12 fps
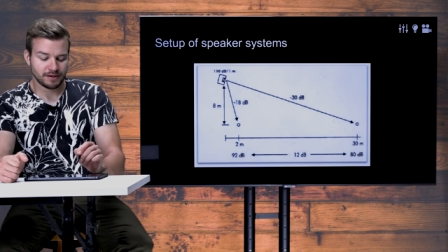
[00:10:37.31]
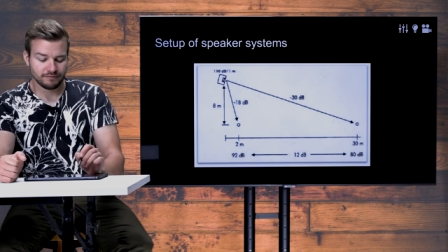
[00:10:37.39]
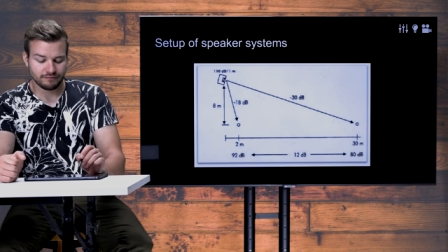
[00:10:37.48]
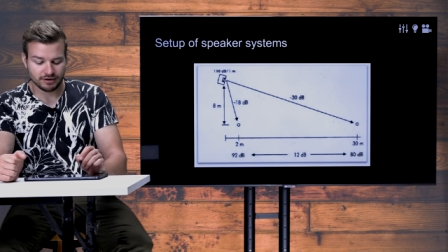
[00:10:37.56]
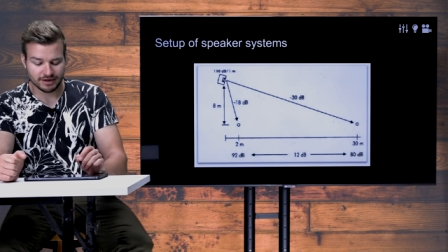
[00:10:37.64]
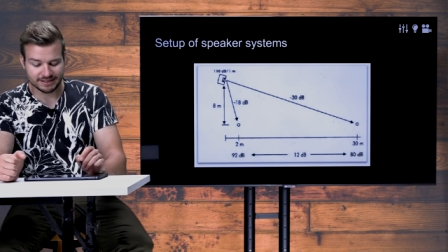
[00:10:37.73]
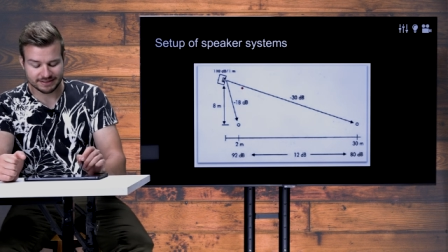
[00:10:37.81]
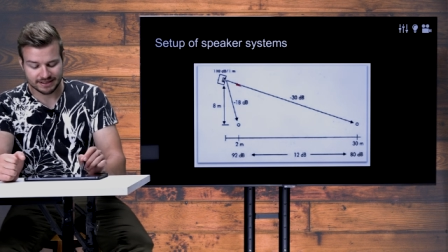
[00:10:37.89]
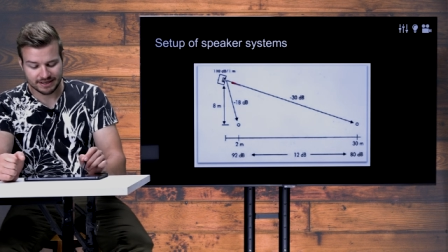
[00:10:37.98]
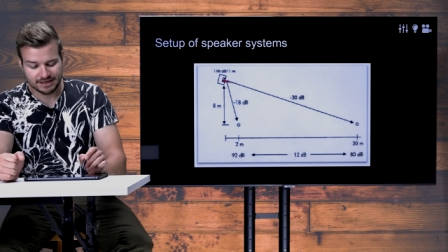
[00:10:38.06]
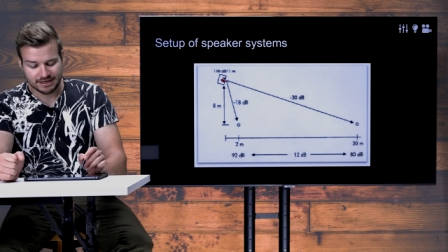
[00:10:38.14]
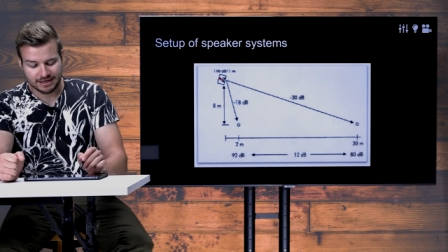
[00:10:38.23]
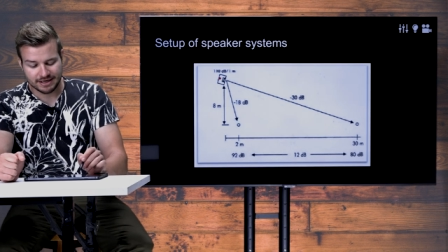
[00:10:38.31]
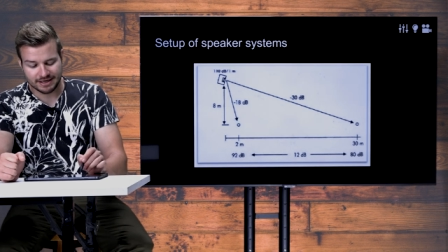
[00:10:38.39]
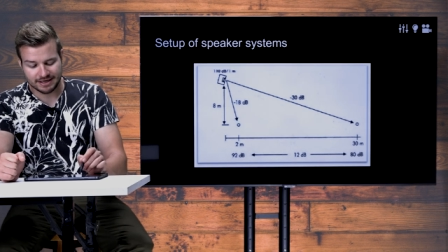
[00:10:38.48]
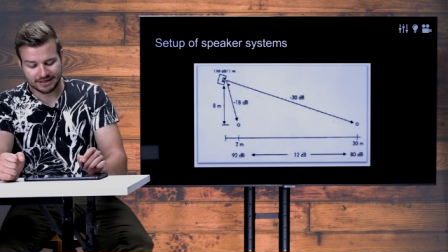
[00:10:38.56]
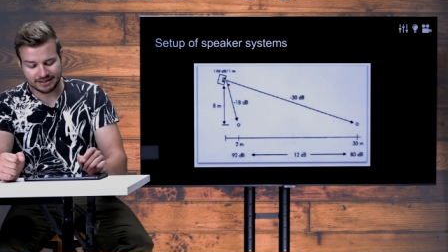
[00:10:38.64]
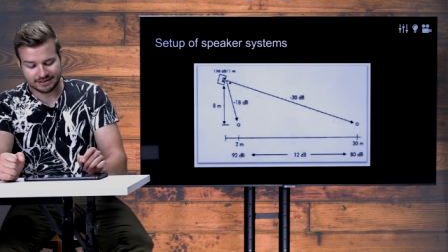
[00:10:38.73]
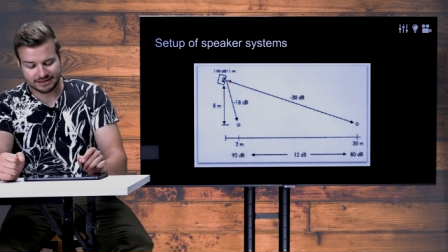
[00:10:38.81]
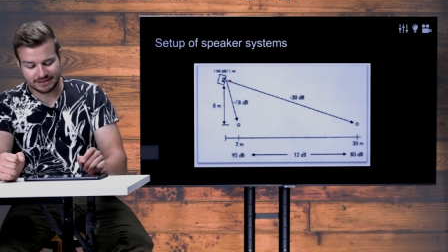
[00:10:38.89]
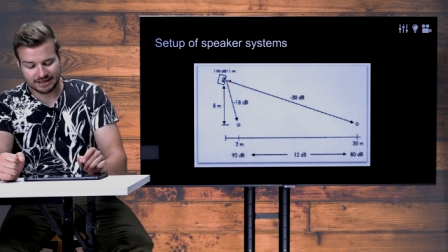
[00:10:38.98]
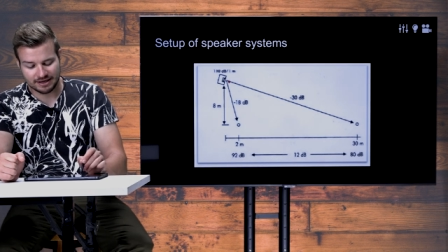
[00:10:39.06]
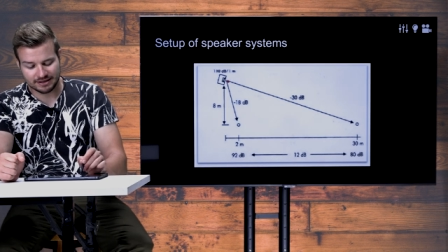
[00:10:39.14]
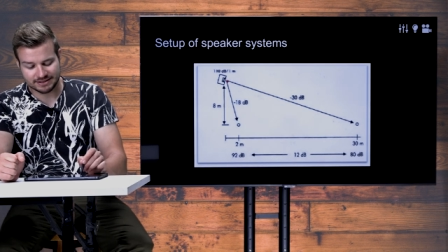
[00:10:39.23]
whereas uh,
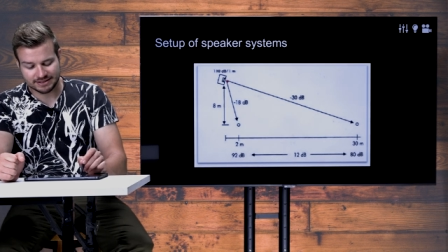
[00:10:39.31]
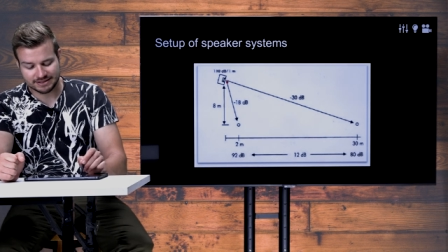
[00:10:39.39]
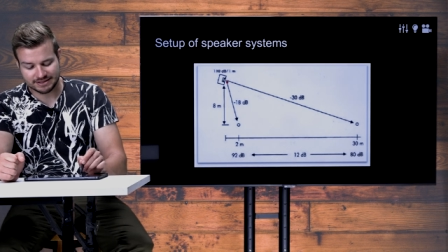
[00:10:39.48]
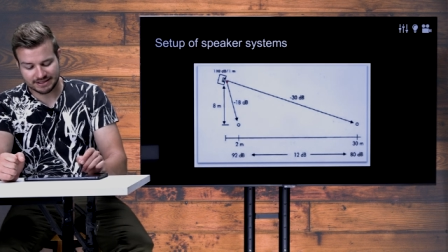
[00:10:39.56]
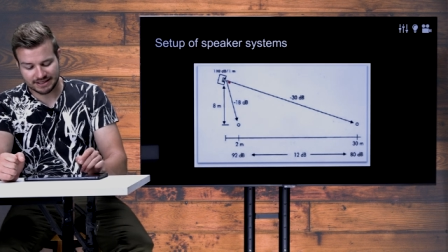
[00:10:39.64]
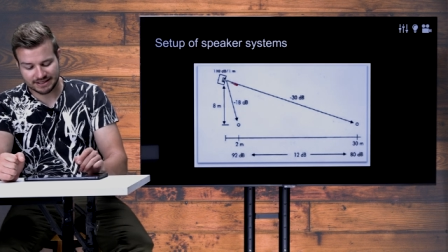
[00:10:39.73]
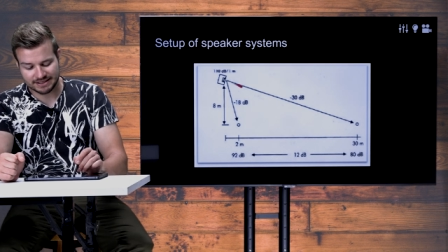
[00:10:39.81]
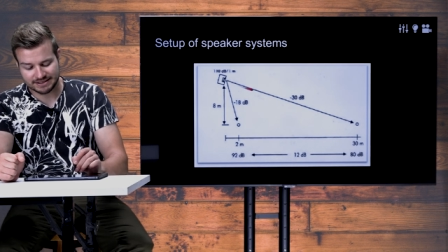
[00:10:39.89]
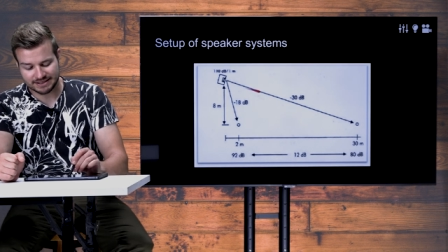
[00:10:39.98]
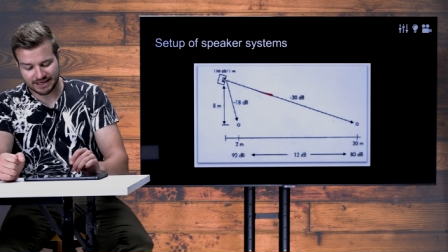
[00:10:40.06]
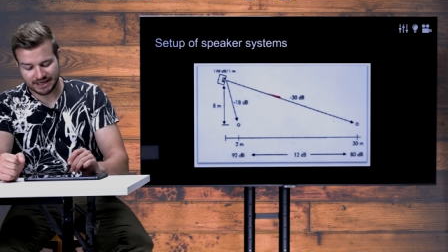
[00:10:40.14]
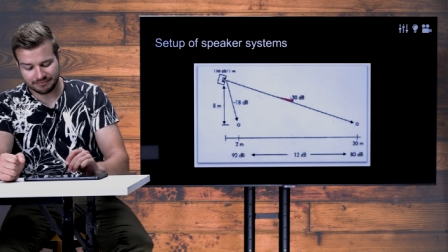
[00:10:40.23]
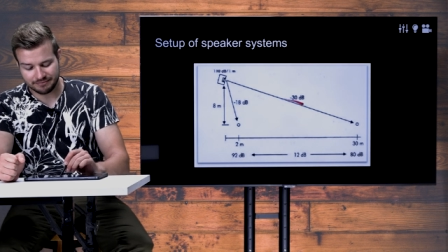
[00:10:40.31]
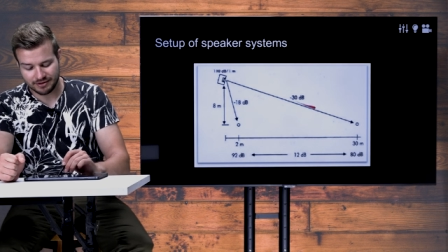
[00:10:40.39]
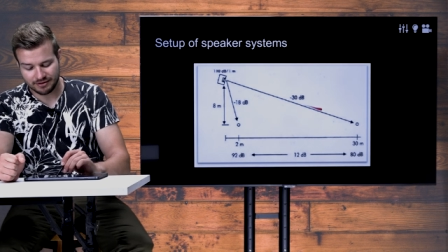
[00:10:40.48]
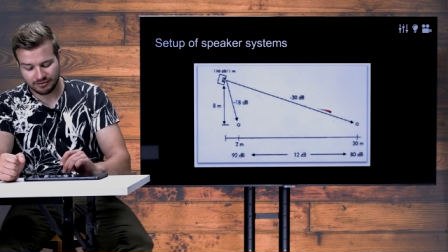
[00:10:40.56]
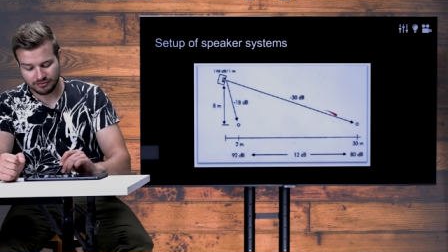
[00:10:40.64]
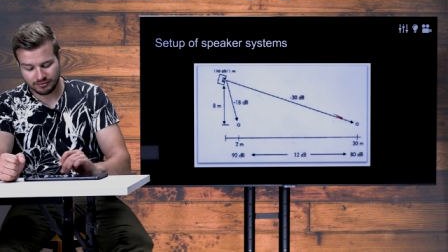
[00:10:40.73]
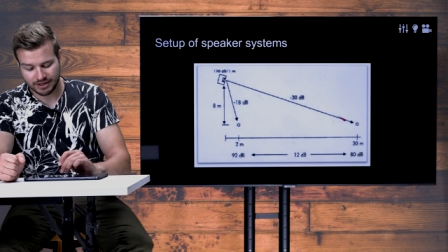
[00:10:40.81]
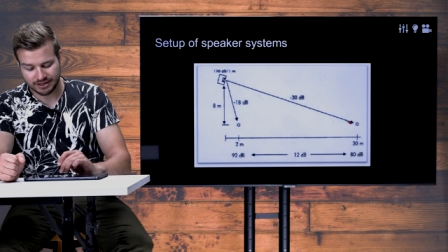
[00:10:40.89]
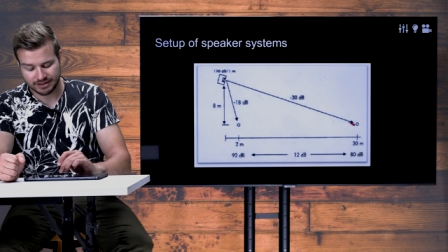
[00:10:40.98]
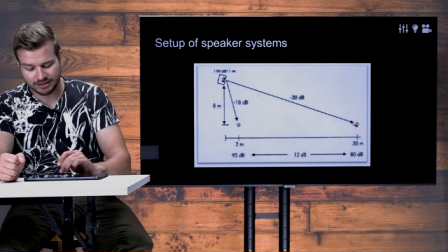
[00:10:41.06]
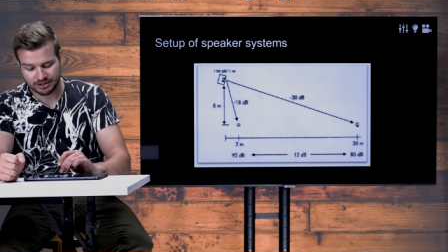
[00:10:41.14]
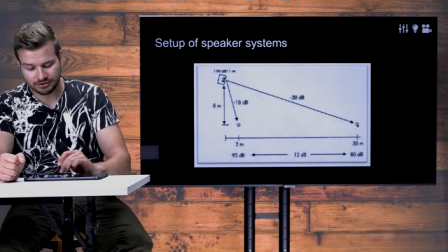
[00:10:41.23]
the loss is still the same when
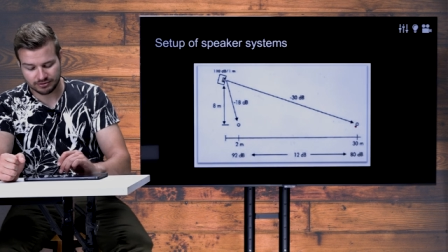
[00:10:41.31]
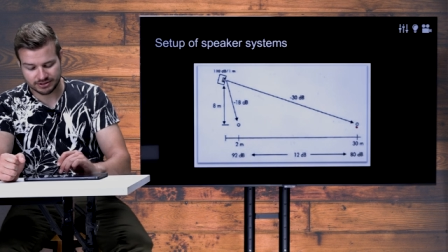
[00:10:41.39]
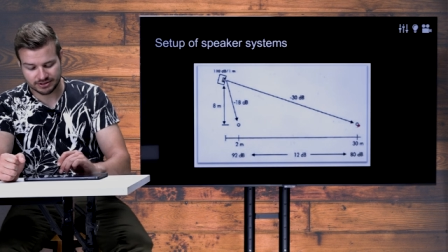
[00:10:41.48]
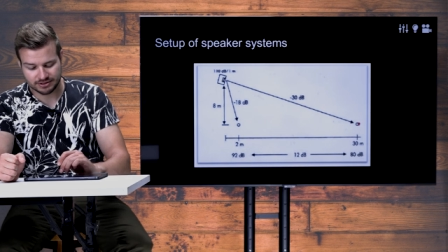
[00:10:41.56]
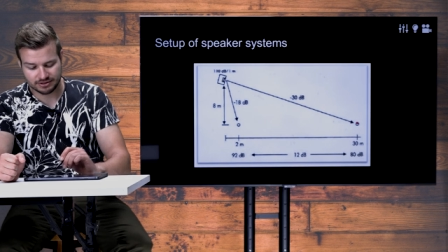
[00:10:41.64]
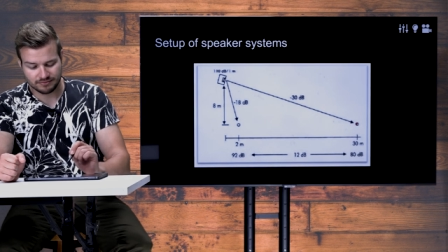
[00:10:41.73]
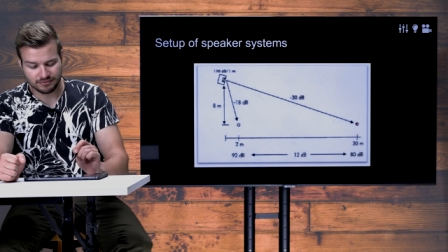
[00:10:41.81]
it goes